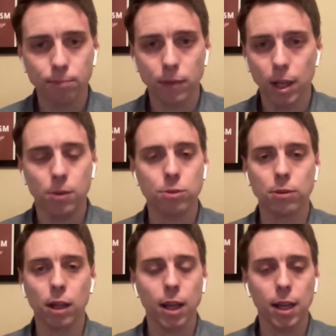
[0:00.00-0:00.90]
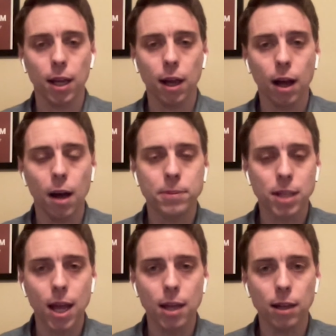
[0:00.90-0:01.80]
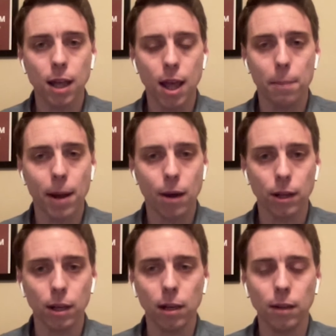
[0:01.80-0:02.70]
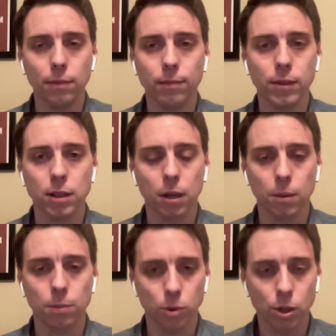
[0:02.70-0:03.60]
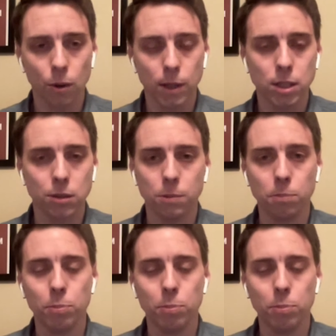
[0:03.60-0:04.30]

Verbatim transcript: He was really upset about it and that there were going to